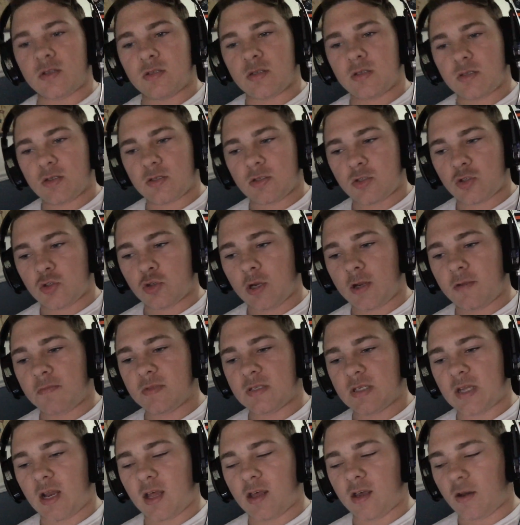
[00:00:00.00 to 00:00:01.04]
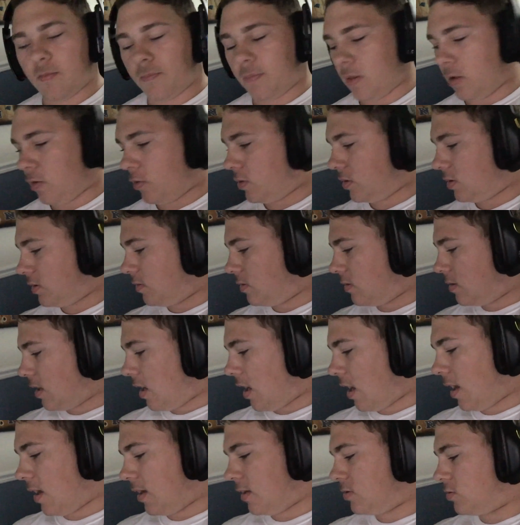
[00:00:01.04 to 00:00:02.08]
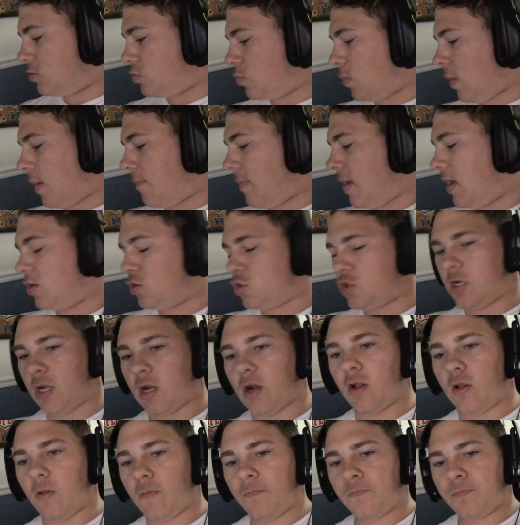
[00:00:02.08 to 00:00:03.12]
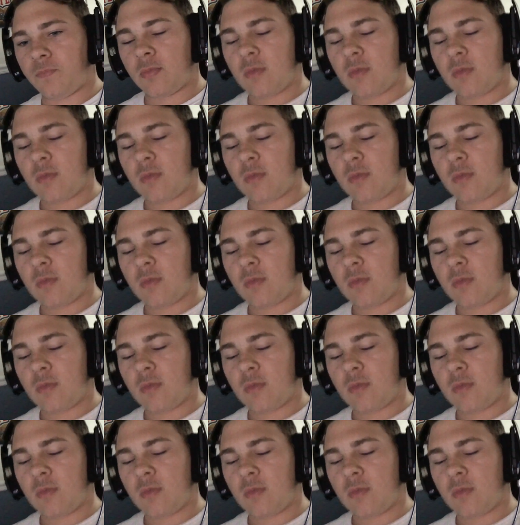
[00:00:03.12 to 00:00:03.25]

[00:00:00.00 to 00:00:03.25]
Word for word: streams that I uploaded onto my main channel.